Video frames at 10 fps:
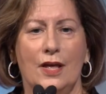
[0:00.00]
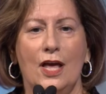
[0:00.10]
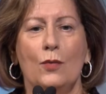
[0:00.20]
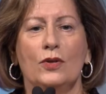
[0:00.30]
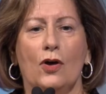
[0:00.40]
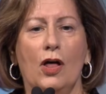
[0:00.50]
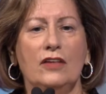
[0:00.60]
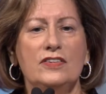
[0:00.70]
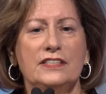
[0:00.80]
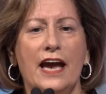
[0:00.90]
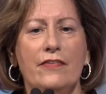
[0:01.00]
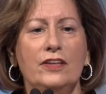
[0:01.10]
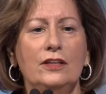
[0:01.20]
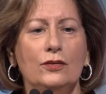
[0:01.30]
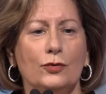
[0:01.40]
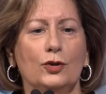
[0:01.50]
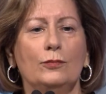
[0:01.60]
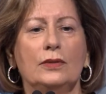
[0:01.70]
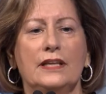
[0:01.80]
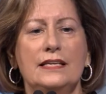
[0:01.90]
With all of us gathered in the room,
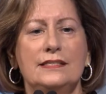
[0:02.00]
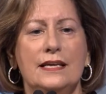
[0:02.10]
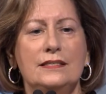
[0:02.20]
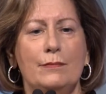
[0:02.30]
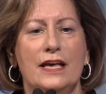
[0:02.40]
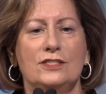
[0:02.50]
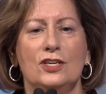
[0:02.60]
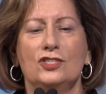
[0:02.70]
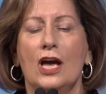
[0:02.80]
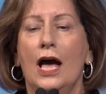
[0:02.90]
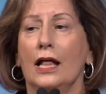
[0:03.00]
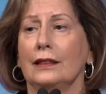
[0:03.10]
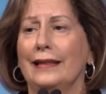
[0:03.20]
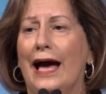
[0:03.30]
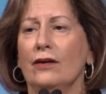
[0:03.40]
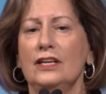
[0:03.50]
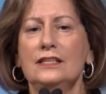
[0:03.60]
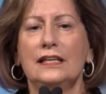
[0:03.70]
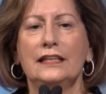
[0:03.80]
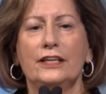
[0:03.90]
let's send a message loud and
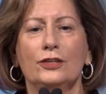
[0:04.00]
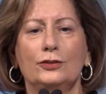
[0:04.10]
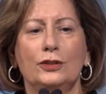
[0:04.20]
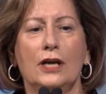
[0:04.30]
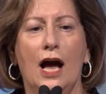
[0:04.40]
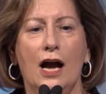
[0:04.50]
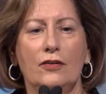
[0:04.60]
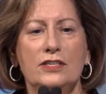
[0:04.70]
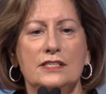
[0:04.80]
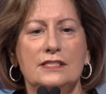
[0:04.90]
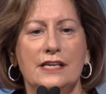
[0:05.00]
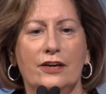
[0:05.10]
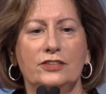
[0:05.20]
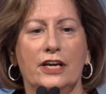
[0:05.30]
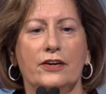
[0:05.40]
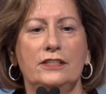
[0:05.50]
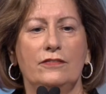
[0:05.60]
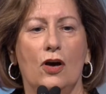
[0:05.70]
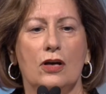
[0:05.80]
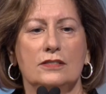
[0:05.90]
clear to Congress and Secretary
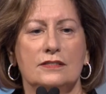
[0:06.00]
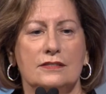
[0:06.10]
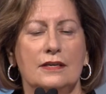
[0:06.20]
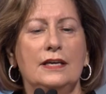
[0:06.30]
DeVos.